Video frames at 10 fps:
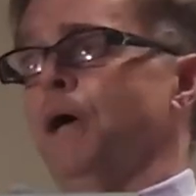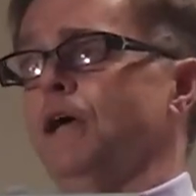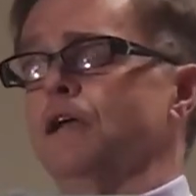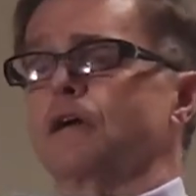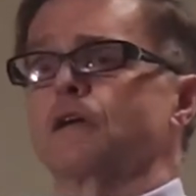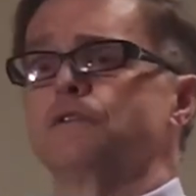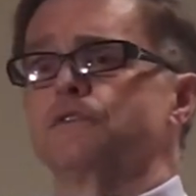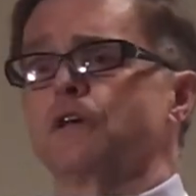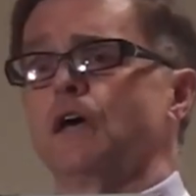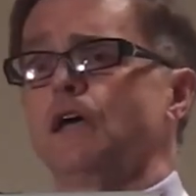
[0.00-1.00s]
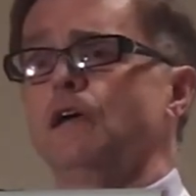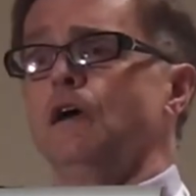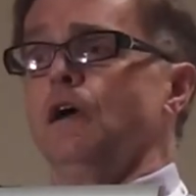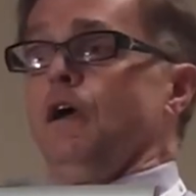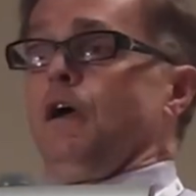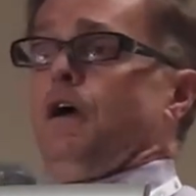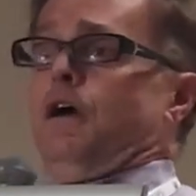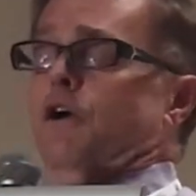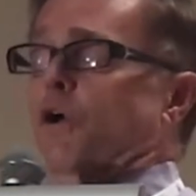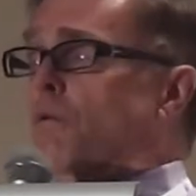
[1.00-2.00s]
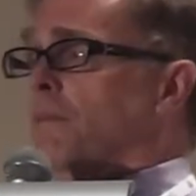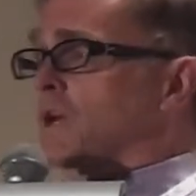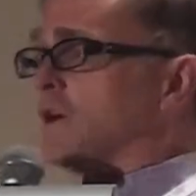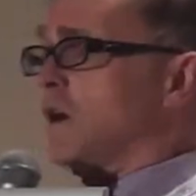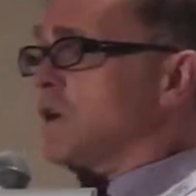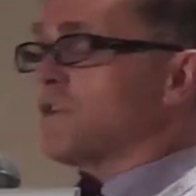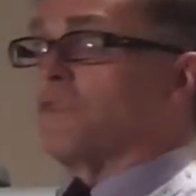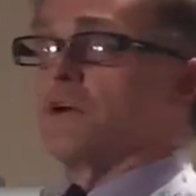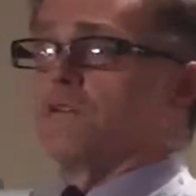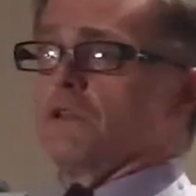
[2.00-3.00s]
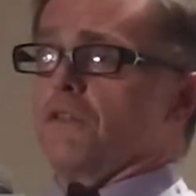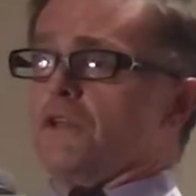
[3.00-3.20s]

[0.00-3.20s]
panic and say, oh my gosh, think of all the